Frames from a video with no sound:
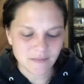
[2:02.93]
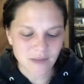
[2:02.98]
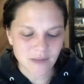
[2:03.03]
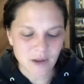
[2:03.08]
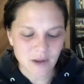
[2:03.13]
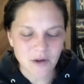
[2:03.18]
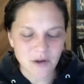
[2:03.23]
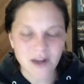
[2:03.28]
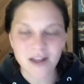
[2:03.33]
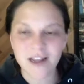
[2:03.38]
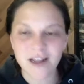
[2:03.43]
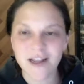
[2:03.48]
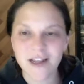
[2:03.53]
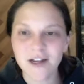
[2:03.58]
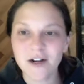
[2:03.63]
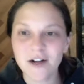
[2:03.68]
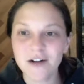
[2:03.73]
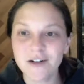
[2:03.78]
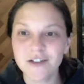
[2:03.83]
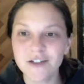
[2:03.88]
want to
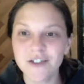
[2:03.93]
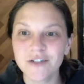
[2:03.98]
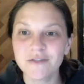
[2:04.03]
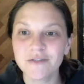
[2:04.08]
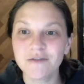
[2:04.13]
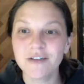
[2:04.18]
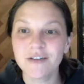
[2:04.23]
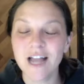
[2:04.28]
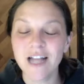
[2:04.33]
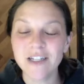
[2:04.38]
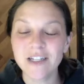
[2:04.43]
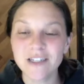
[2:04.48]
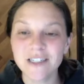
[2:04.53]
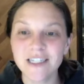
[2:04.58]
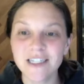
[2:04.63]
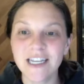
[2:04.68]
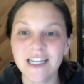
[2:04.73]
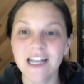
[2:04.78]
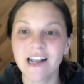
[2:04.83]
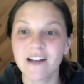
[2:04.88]
encourage you not just
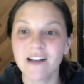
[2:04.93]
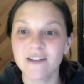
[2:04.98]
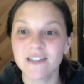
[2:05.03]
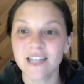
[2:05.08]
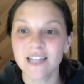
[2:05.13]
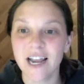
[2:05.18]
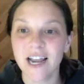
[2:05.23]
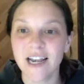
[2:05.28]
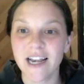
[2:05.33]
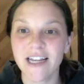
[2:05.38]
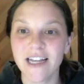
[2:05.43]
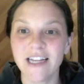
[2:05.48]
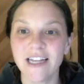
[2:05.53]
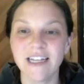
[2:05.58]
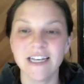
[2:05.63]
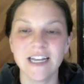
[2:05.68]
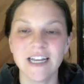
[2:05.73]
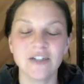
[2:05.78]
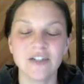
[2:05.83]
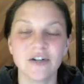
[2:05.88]
to get outside in
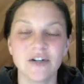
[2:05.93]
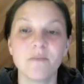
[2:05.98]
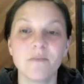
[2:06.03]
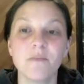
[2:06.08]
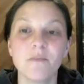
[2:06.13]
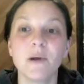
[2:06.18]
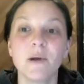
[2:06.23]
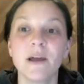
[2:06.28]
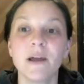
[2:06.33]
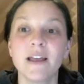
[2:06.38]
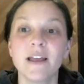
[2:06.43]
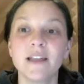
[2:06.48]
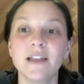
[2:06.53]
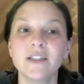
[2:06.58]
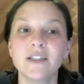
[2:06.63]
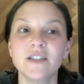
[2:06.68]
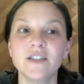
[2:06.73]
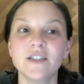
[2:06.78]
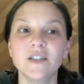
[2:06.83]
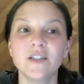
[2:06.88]
nature, but
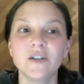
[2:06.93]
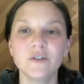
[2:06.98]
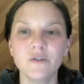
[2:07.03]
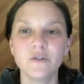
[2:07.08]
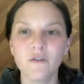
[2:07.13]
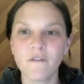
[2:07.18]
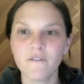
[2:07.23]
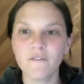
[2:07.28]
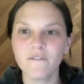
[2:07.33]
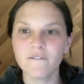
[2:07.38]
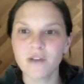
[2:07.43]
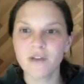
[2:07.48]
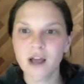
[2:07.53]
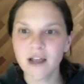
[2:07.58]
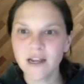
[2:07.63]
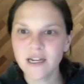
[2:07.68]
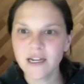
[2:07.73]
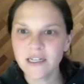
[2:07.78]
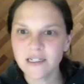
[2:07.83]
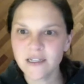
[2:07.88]
to
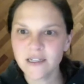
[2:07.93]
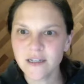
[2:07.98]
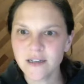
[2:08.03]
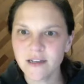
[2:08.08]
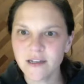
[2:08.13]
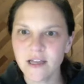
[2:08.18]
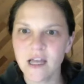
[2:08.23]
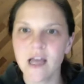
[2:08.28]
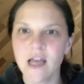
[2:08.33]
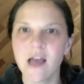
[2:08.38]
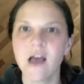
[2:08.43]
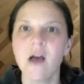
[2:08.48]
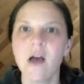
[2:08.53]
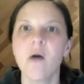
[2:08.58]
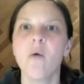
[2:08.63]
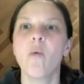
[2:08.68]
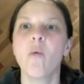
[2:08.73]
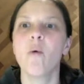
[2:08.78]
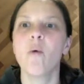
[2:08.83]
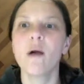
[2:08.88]
find
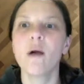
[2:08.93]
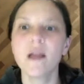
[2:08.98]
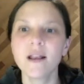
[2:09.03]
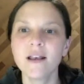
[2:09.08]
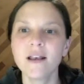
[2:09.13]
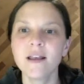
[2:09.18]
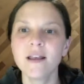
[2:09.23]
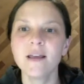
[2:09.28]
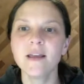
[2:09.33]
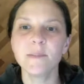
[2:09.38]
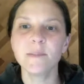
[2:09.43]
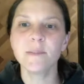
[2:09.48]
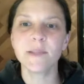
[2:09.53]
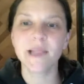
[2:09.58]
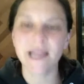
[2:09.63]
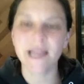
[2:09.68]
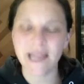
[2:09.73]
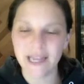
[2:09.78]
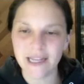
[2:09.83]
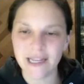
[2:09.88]
one
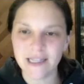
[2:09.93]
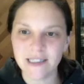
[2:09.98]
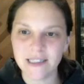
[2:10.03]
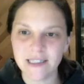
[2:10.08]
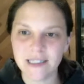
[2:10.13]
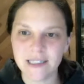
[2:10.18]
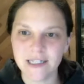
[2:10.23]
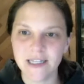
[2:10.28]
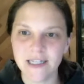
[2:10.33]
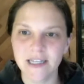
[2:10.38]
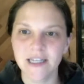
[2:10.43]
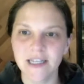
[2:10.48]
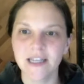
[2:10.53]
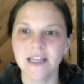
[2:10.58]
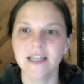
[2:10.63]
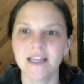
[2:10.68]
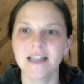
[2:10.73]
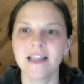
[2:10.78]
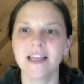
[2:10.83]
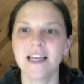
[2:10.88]
plant
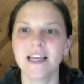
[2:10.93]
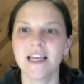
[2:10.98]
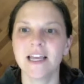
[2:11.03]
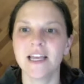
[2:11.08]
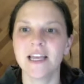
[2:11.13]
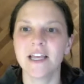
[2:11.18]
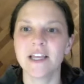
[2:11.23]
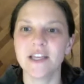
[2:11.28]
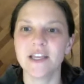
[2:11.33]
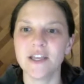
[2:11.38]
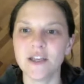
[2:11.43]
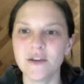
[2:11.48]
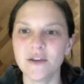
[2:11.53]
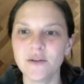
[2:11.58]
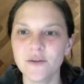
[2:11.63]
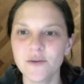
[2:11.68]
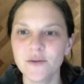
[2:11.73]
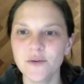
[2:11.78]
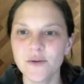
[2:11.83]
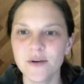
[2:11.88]
that
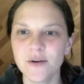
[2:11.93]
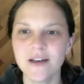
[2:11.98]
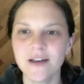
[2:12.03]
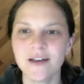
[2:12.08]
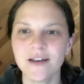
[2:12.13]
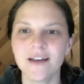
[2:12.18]
you